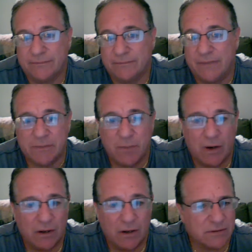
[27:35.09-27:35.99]

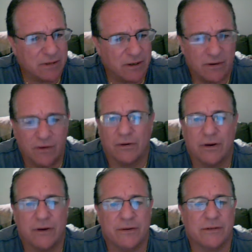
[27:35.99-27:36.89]
Baseball's
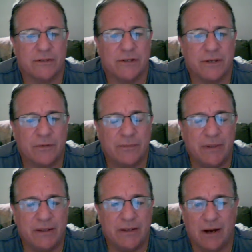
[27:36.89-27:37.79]
over-unders you think would
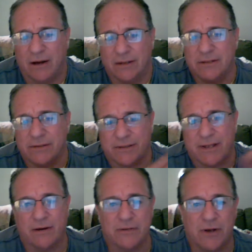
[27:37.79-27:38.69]
be, I'll just
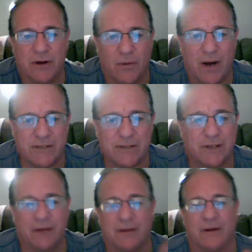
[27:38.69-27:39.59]
take Arizona,
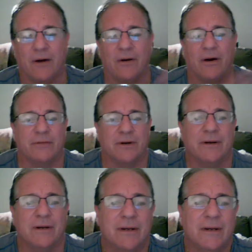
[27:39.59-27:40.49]
Washington. I'm going to go
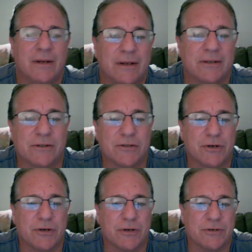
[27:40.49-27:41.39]
over until
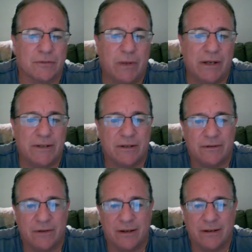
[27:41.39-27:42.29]
Scherzer's
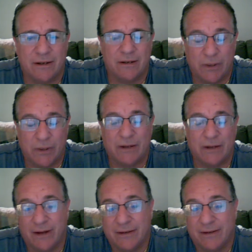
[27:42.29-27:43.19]
playing
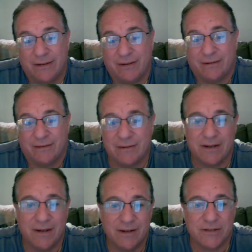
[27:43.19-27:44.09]
Greinke, and
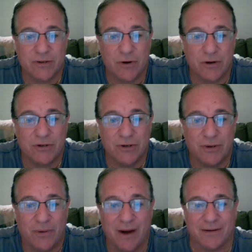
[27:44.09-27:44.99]
the score's
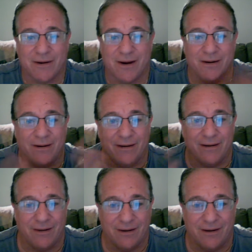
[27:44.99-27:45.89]
2-1, and you're going,
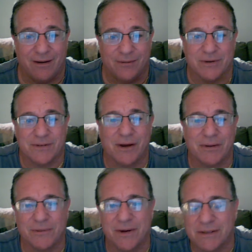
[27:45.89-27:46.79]
where's all
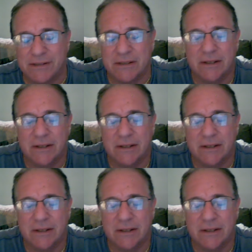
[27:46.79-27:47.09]
the runs?